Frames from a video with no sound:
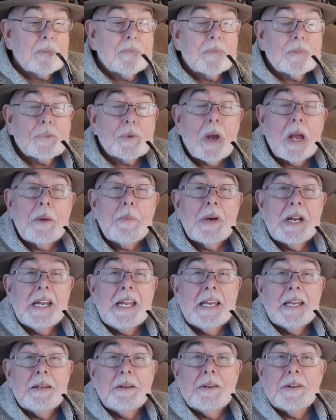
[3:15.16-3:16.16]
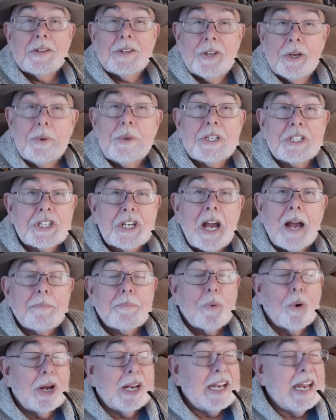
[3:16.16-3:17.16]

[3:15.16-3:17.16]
So I went in to his shop one